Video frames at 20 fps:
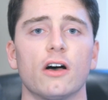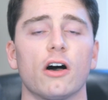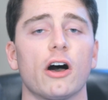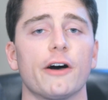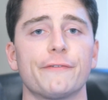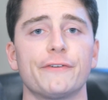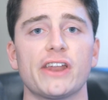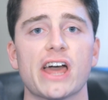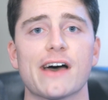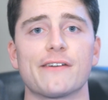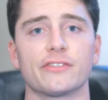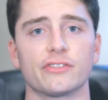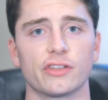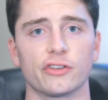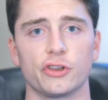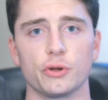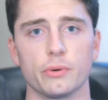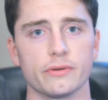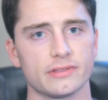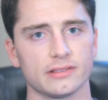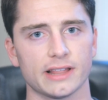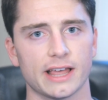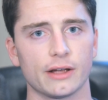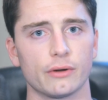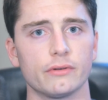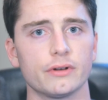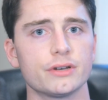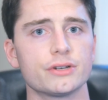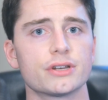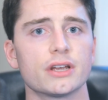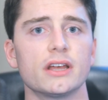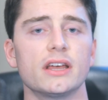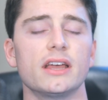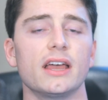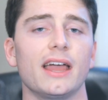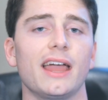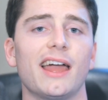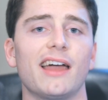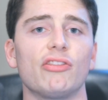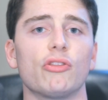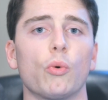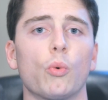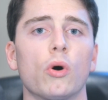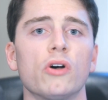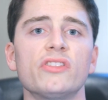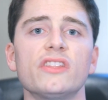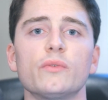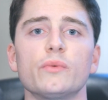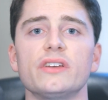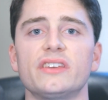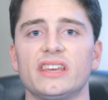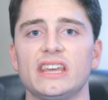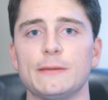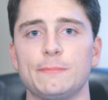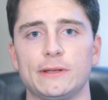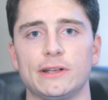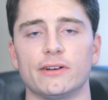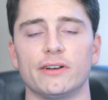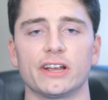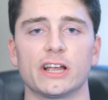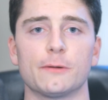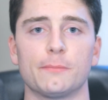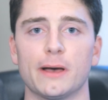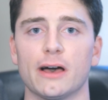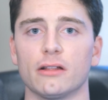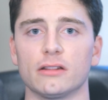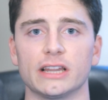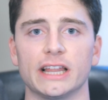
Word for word: often having to do with language, and the one that we keep hearing about